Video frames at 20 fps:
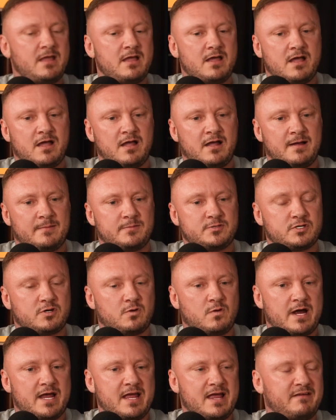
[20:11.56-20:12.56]
So
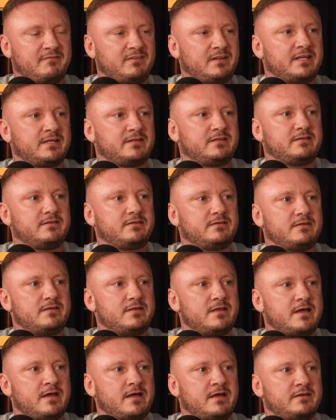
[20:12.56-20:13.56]
quite a heavily
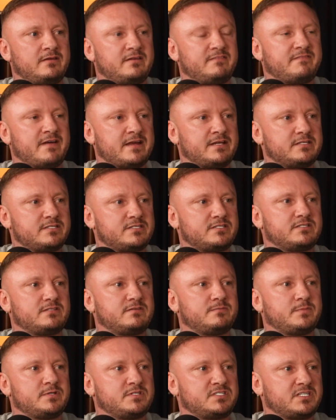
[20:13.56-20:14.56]

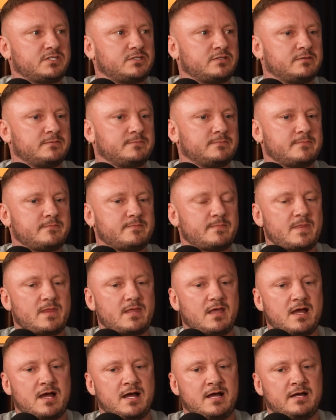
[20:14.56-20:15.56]
defenced position,
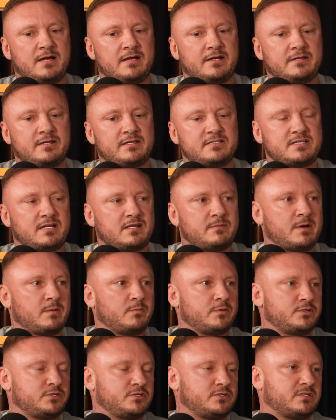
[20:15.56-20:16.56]
and the Taliban
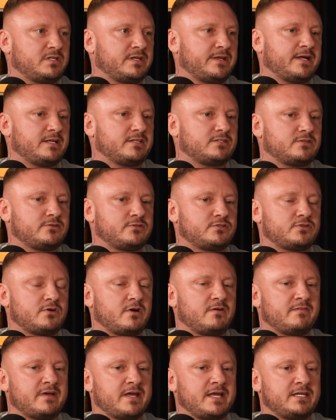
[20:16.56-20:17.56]
was using that as sort
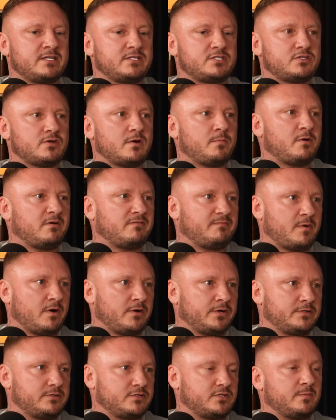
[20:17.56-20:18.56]
of a stop-off
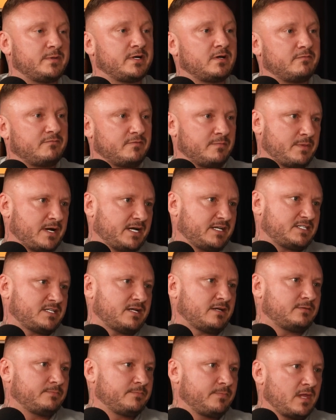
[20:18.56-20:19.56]
point coming up from
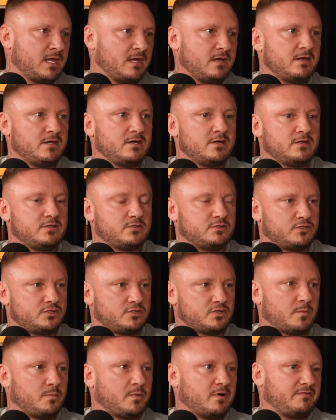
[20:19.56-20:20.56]
Pakistan to
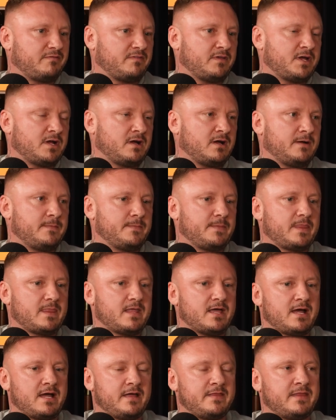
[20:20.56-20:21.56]
stop off there
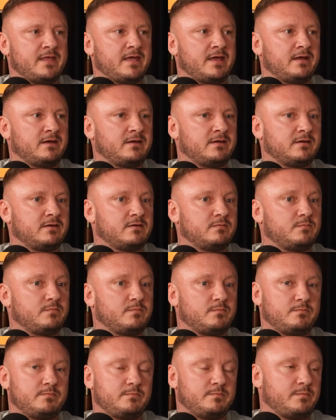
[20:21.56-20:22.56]
and then
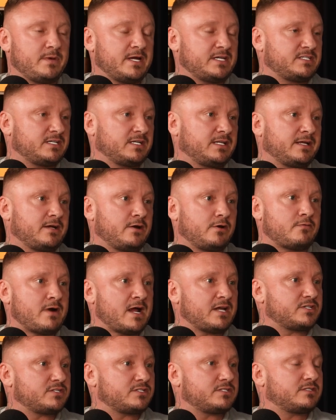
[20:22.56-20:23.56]
basically
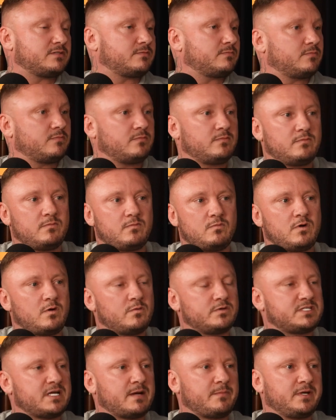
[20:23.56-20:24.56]
harass what
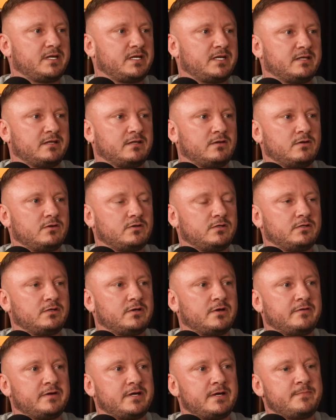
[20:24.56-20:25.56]
was happening in the local
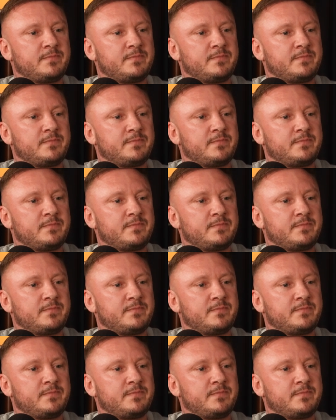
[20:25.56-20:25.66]
area.